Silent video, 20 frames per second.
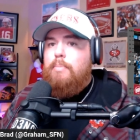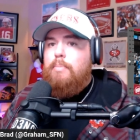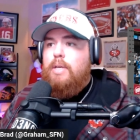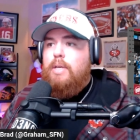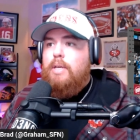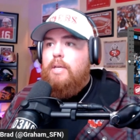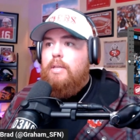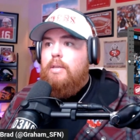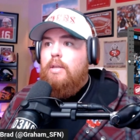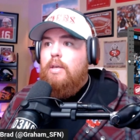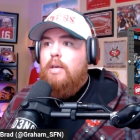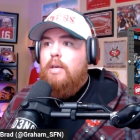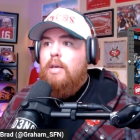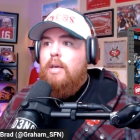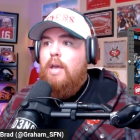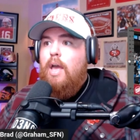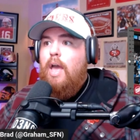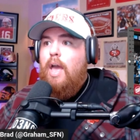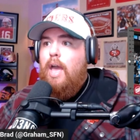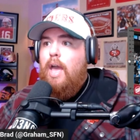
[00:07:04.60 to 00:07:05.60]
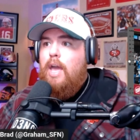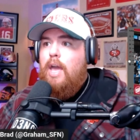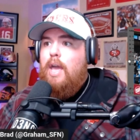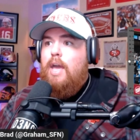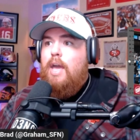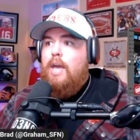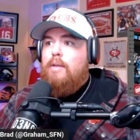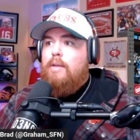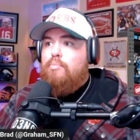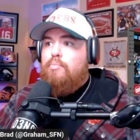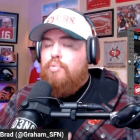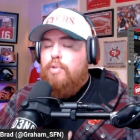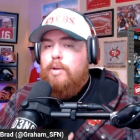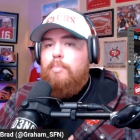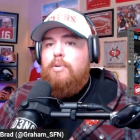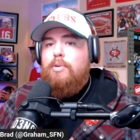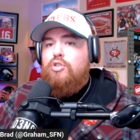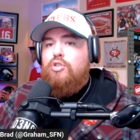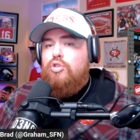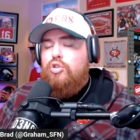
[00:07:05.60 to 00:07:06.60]
in and pretty
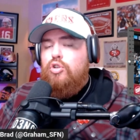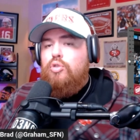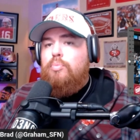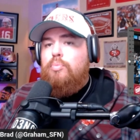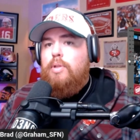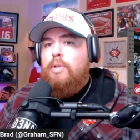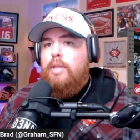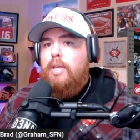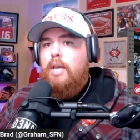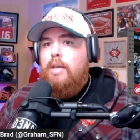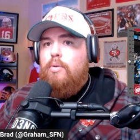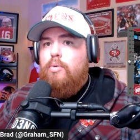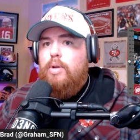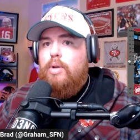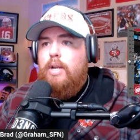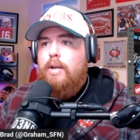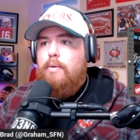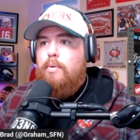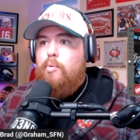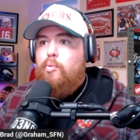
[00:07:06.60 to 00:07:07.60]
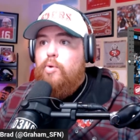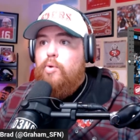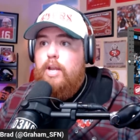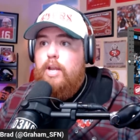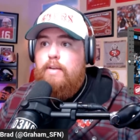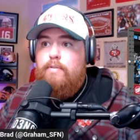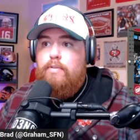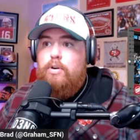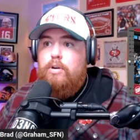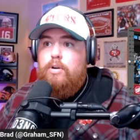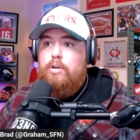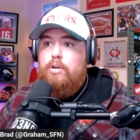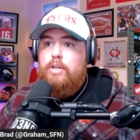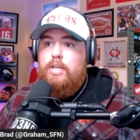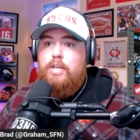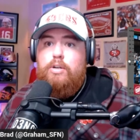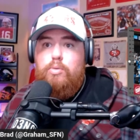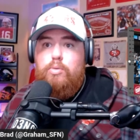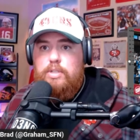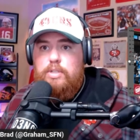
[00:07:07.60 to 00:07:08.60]
much duplicate whatever
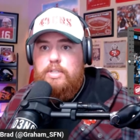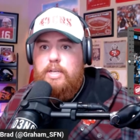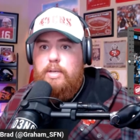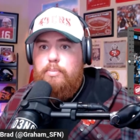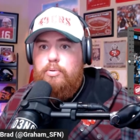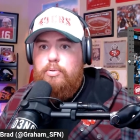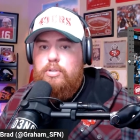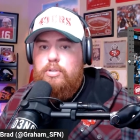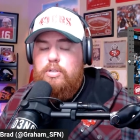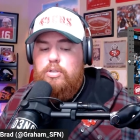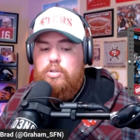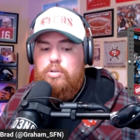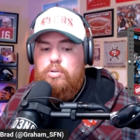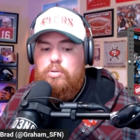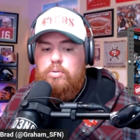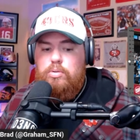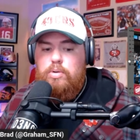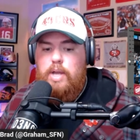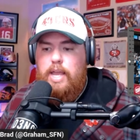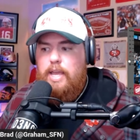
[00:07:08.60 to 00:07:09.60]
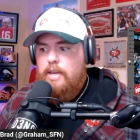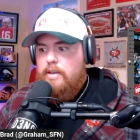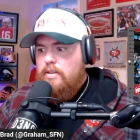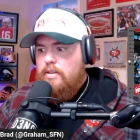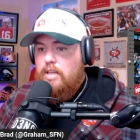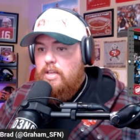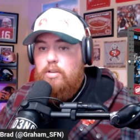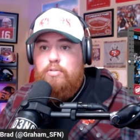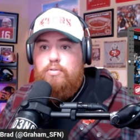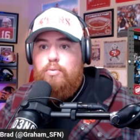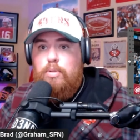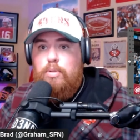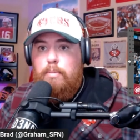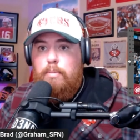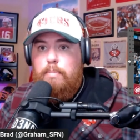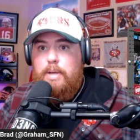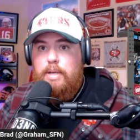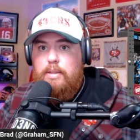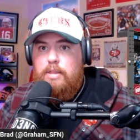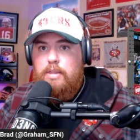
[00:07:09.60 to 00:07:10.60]
Kittle was able to do. And Kittle's one
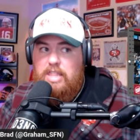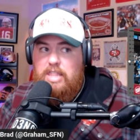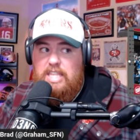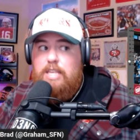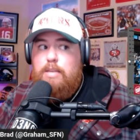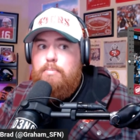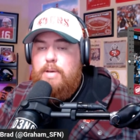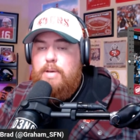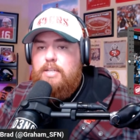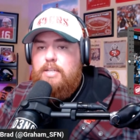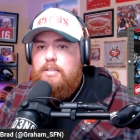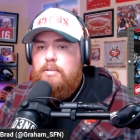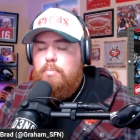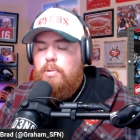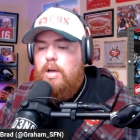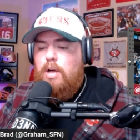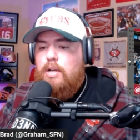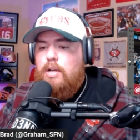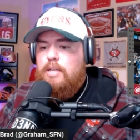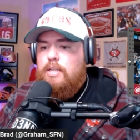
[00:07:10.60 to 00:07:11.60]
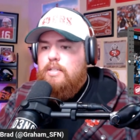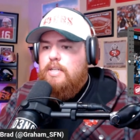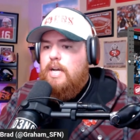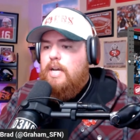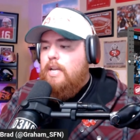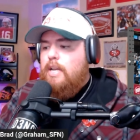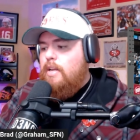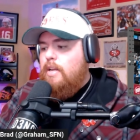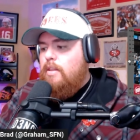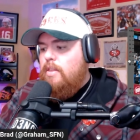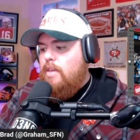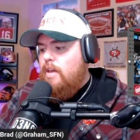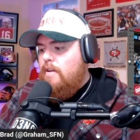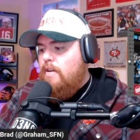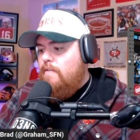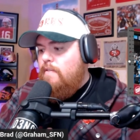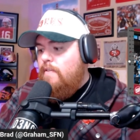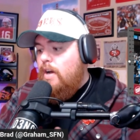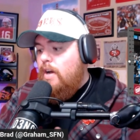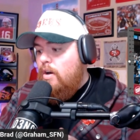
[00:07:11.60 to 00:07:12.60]
of the best blocking tight end in the
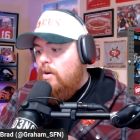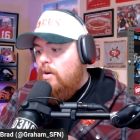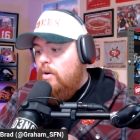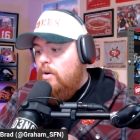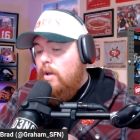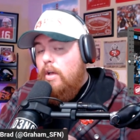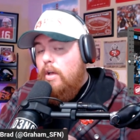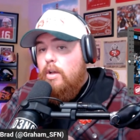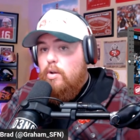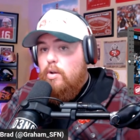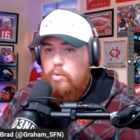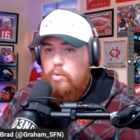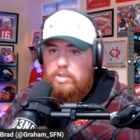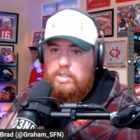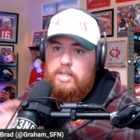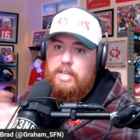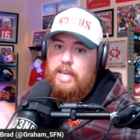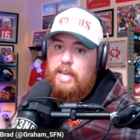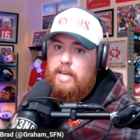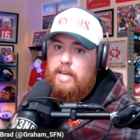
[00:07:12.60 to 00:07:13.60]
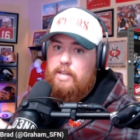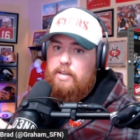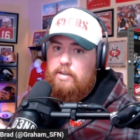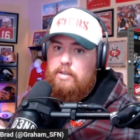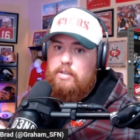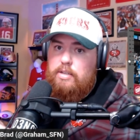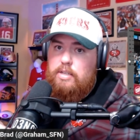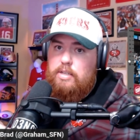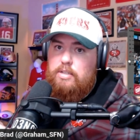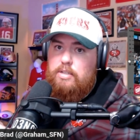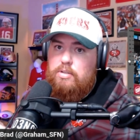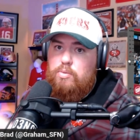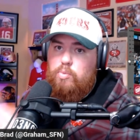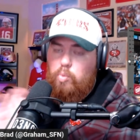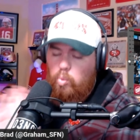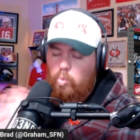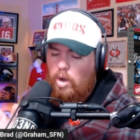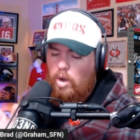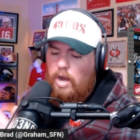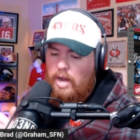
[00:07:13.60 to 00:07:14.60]
NFL, which again is
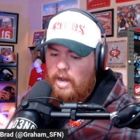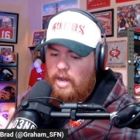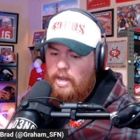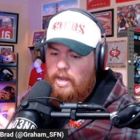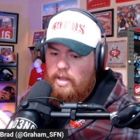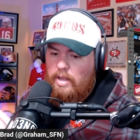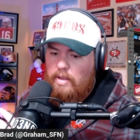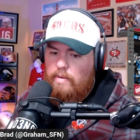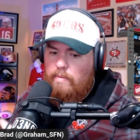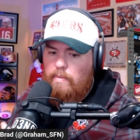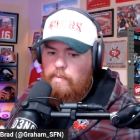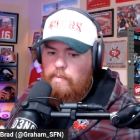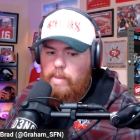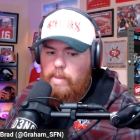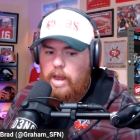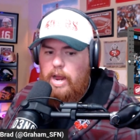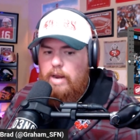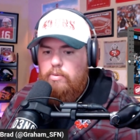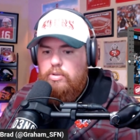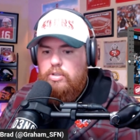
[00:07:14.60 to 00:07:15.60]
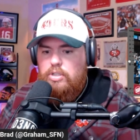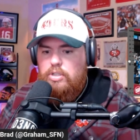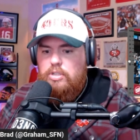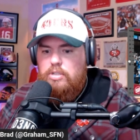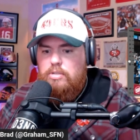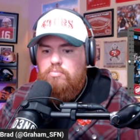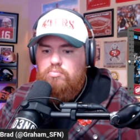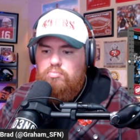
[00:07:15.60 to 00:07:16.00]
why I was